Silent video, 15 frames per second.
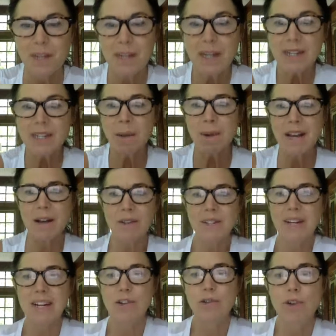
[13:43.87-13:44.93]
Somebody else said,
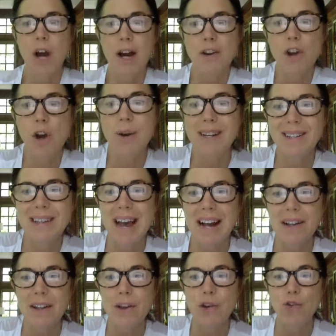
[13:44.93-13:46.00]
I do not know
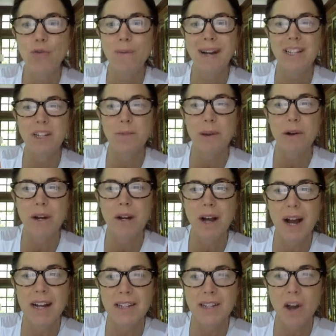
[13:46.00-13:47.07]
exactly who my spirit
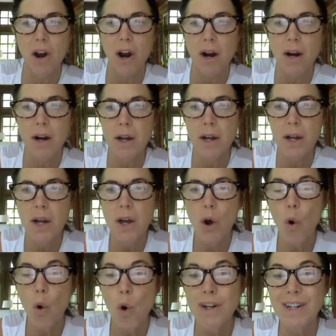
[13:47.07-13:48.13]
guides are,
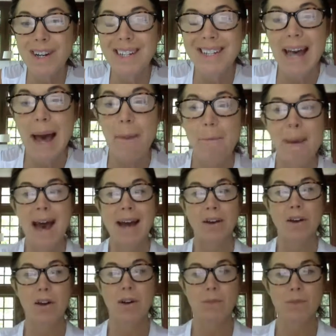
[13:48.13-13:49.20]
or does that
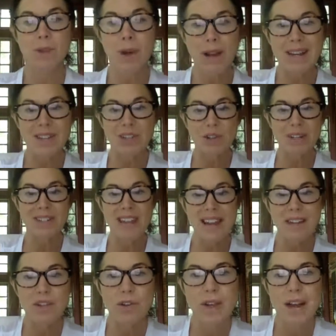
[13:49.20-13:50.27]
matter? Okay, so let's
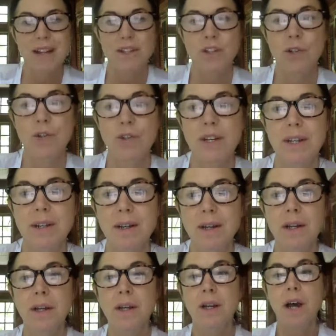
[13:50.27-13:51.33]
answer that, Susan.
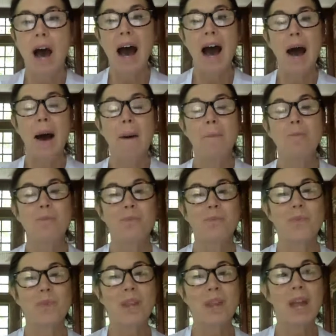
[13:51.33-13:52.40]

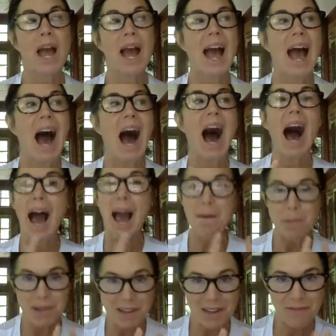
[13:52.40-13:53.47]
I
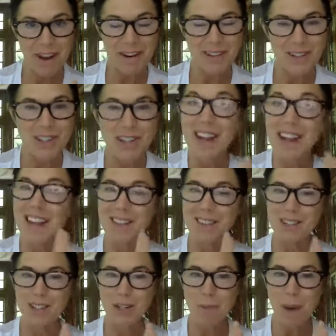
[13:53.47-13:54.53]
believe, again,
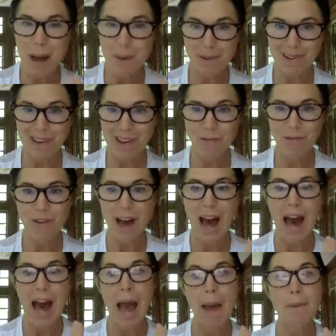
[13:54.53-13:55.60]
this is my belief.
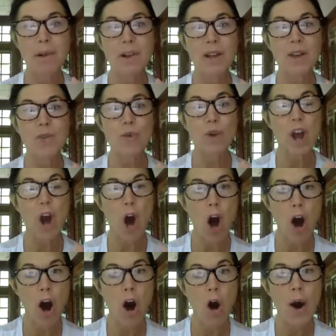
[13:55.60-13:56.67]
I believe we
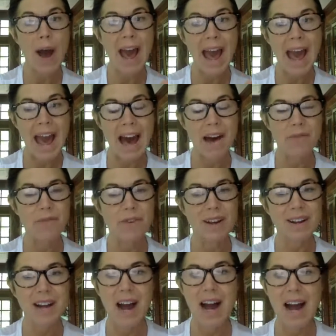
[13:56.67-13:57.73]
all have
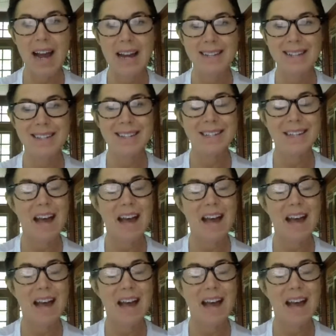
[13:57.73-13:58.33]
guides.